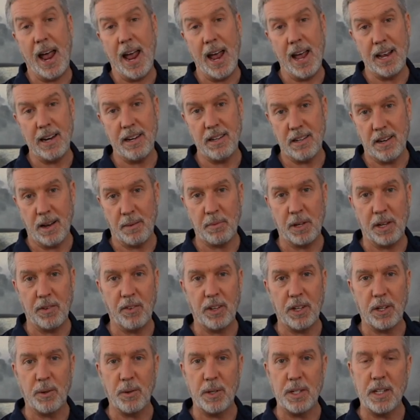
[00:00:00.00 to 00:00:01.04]
and I'm
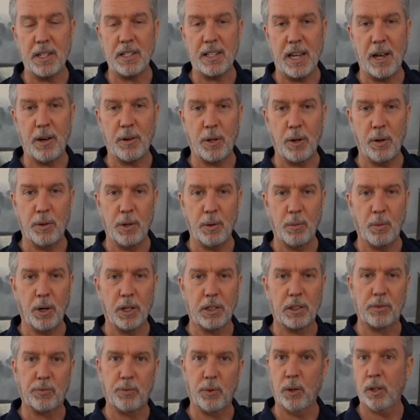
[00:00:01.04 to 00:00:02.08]
giving you a discount code that
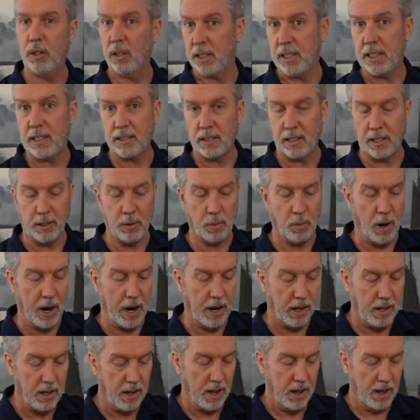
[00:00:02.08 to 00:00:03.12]
works for at least a little
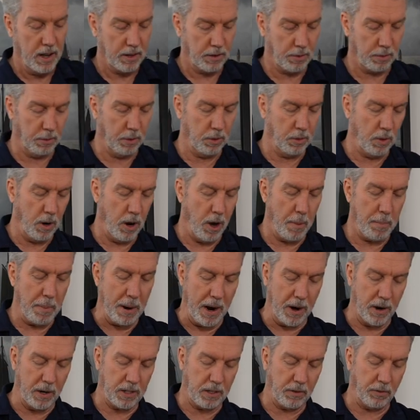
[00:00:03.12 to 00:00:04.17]
while through All
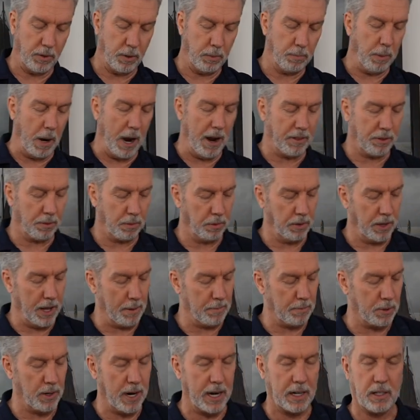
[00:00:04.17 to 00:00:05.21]
Powers if you buy through
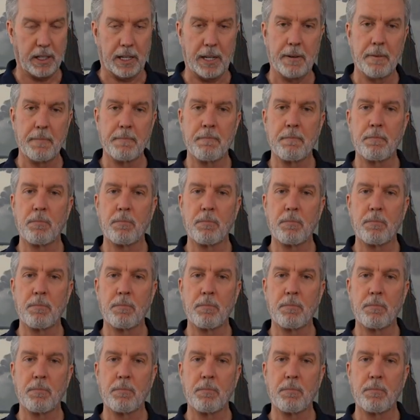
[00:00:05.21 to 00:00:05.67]
them directly.